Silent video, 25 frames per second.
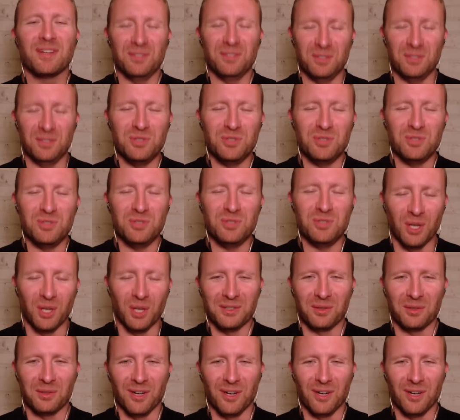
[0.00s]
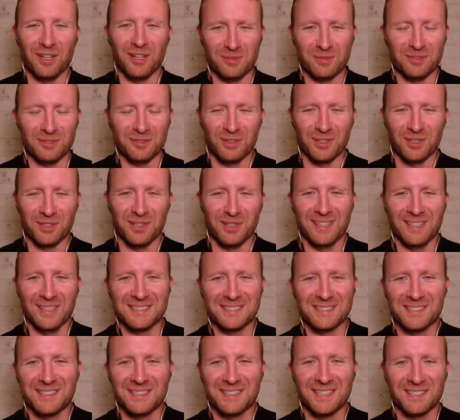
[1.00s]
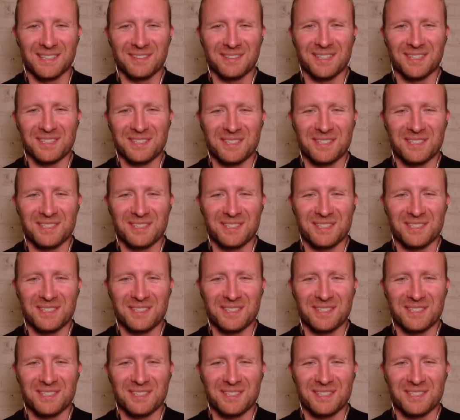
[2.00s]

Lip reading: you don't beat your wife before you answer that question.